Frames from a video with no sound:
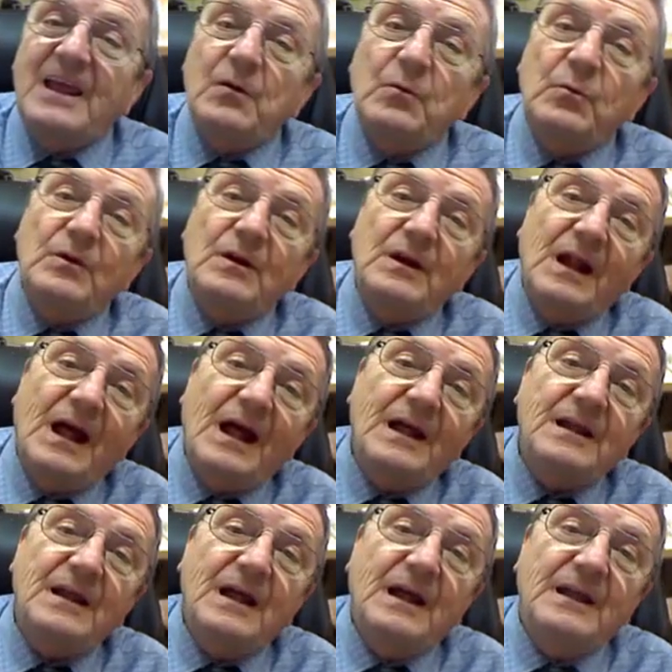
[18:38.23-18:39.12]
can't
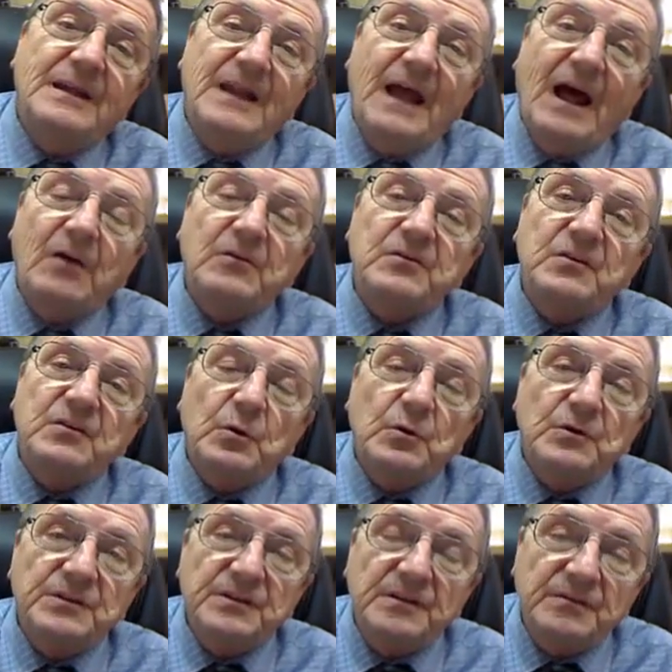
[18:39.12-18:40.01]
rely on
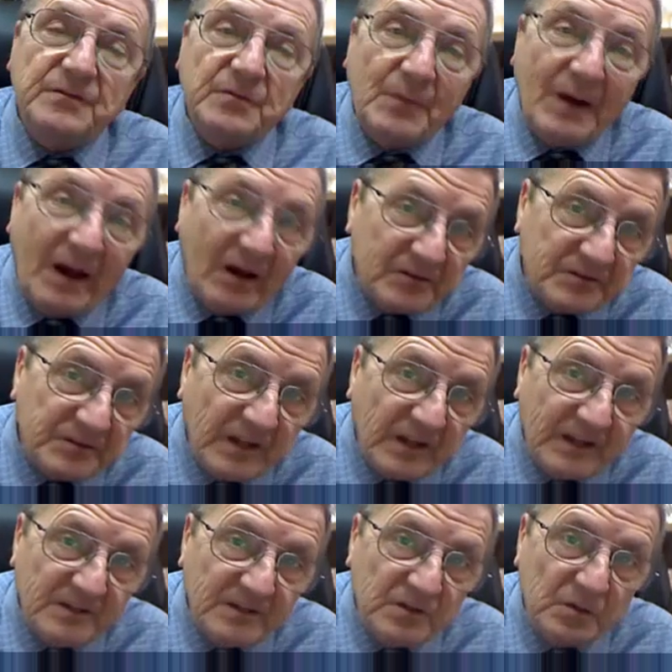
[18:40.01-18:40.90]
outsourcing from
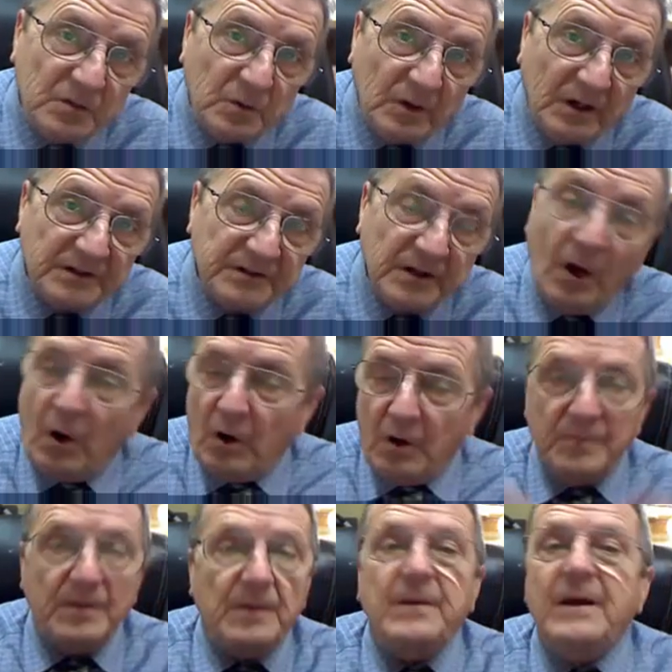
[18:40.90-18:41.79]
outside the U.S.
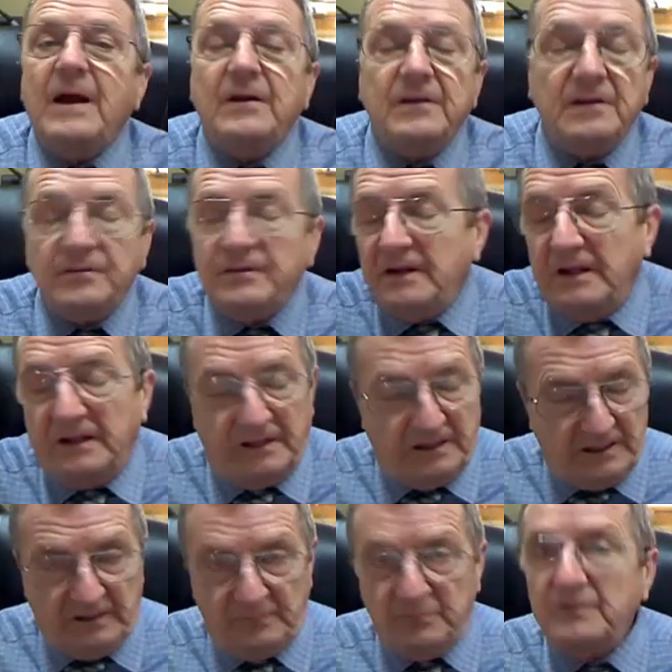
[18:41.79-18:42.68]
or maybe even
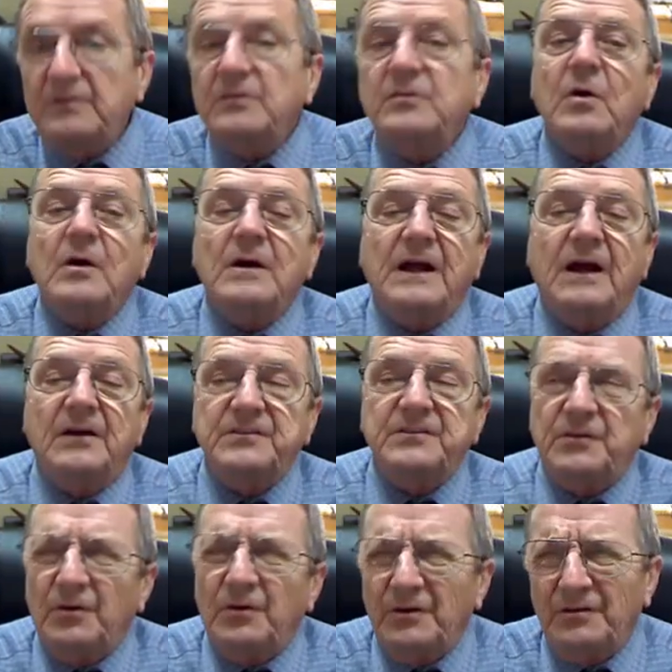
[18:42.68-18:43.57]
when you talk
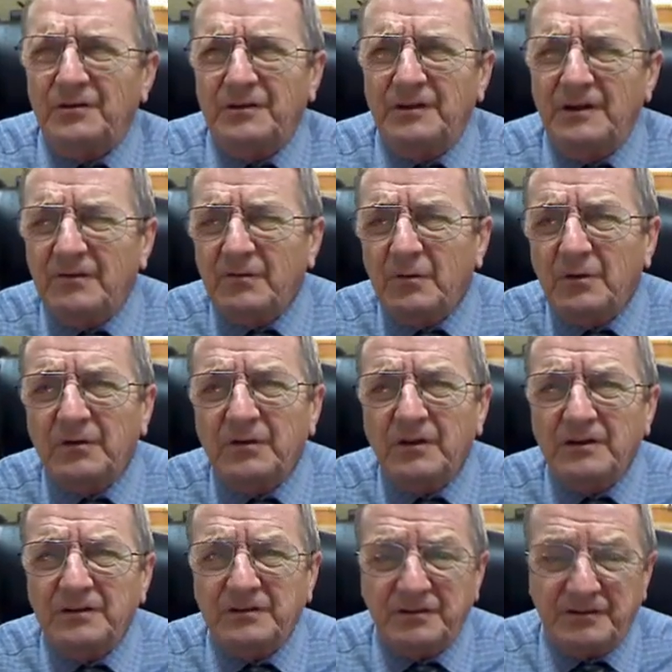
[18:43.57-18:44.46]
outsourcing,
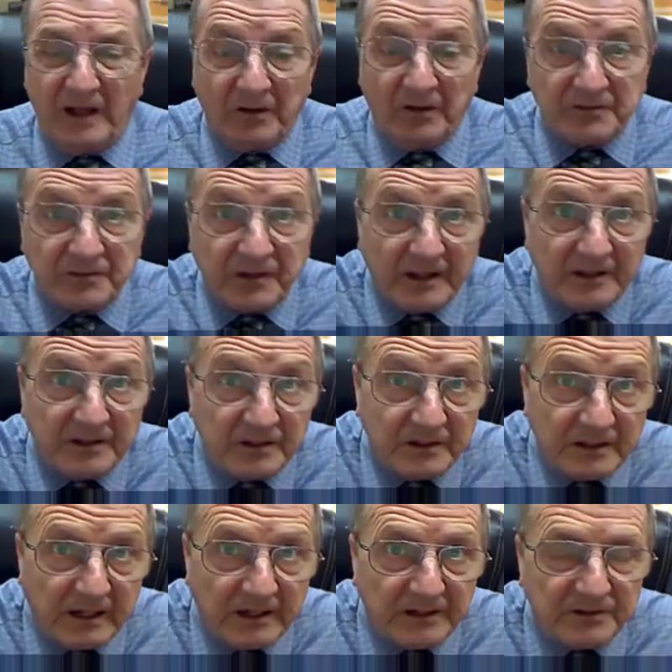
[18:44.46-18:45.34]
everyone thinks it's
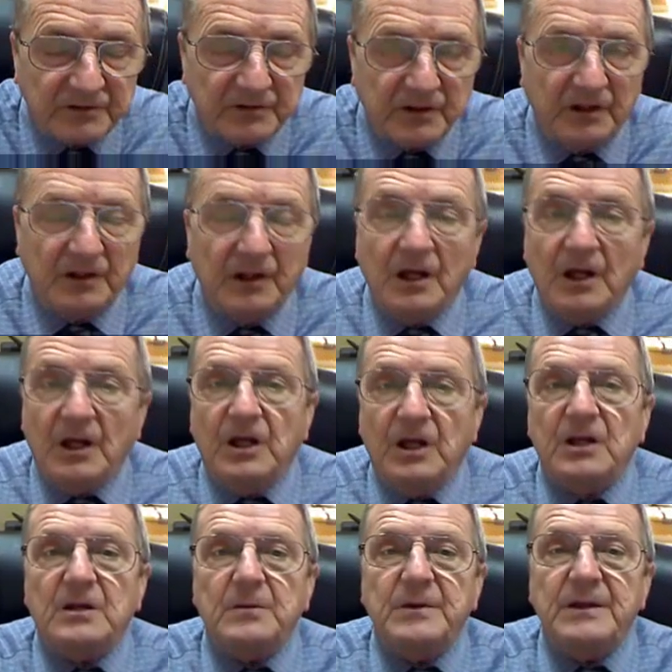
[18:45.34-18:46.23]
outside the United States.
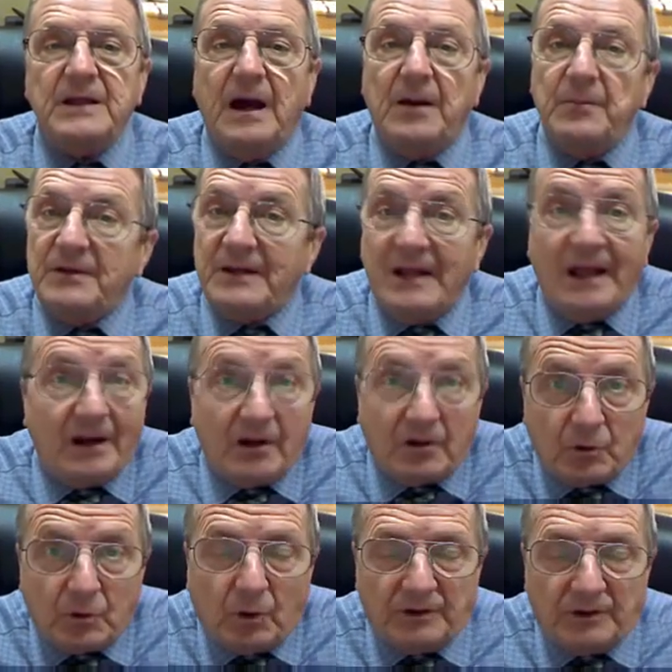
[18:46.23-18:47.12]
It could be I'm in
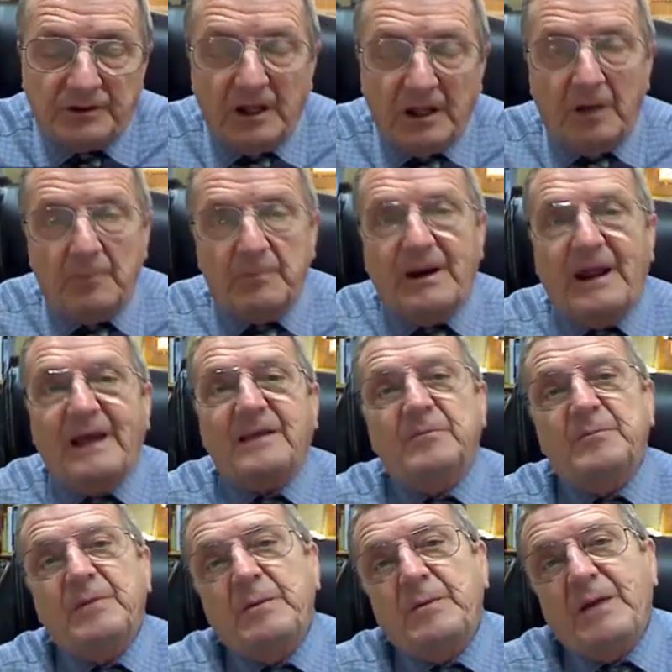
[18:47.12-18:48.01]
Illinois, but
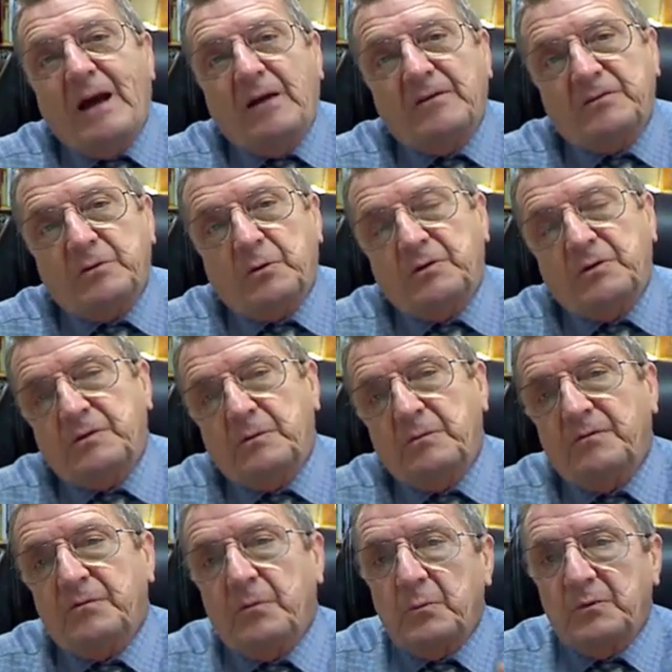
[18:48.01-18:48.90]
I could maybe outsource
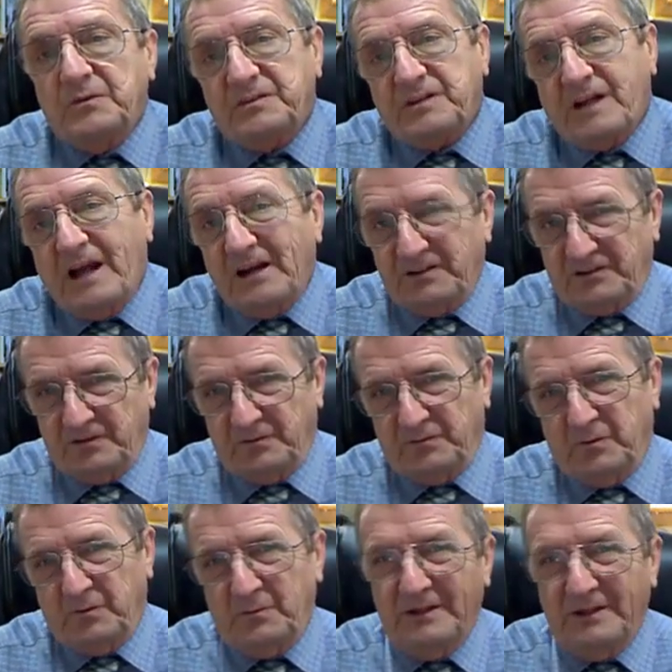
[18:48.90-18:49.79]
someone from
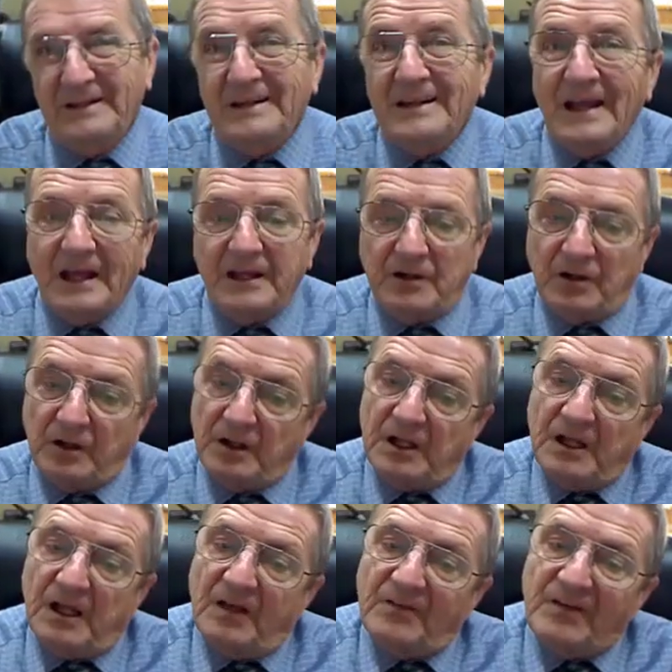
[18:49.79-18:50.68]
Wisconsin, from
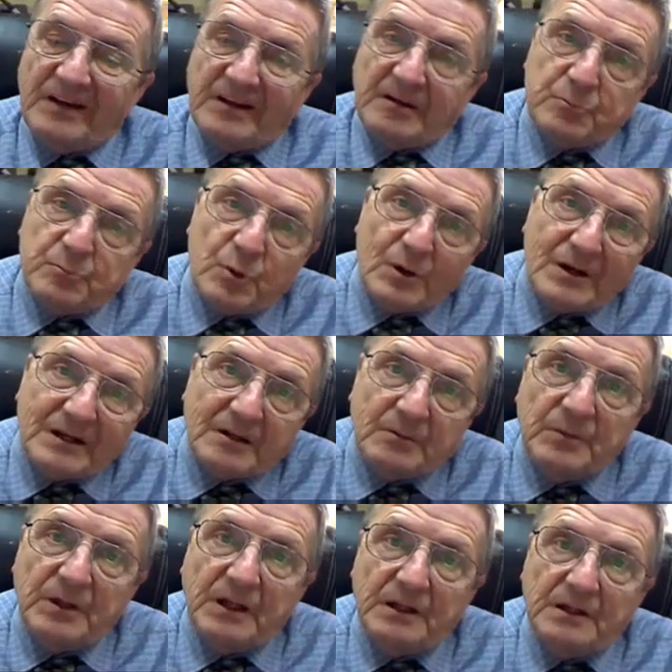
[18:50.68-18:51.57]
Indiana, if I could
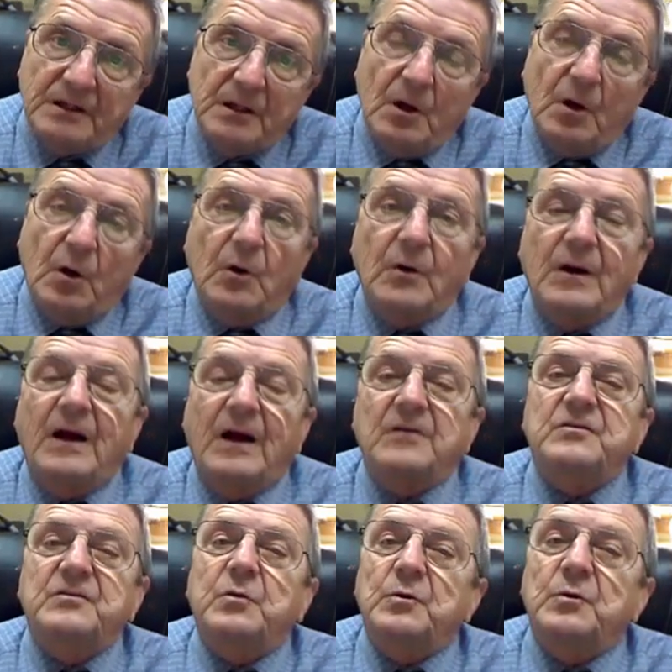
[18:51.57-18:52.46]
bring them in, or
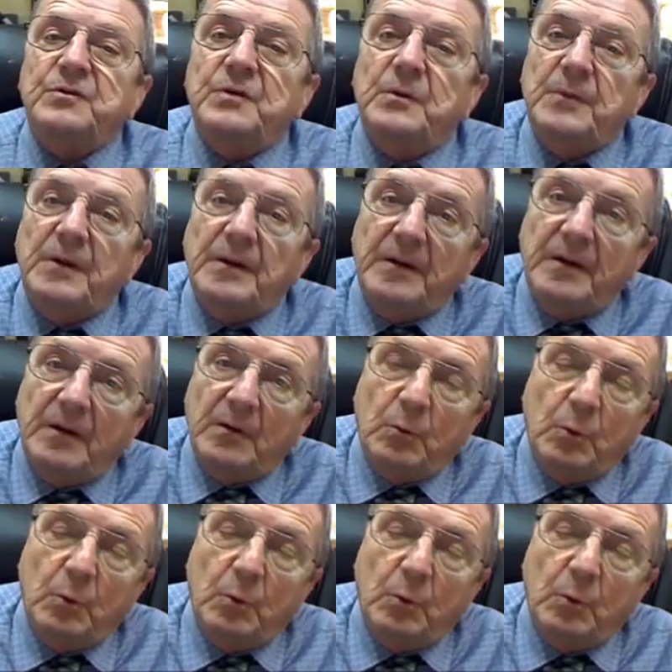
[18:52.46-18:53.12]
outsource some